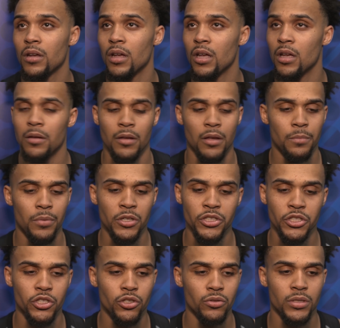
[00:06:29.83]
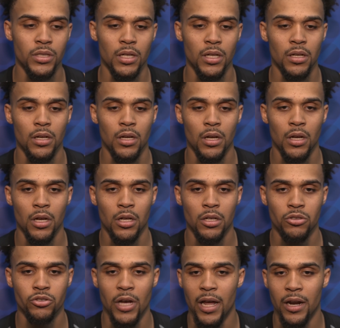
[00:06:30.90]
It pushes you to
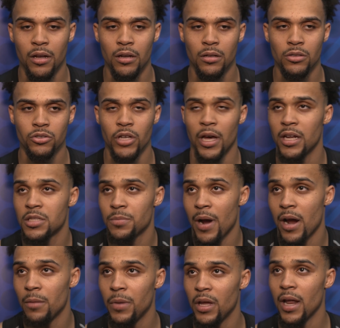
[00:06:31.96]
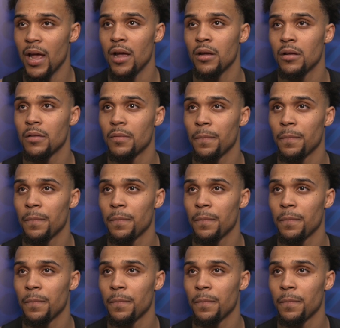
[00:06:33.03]
try to aspire to be that.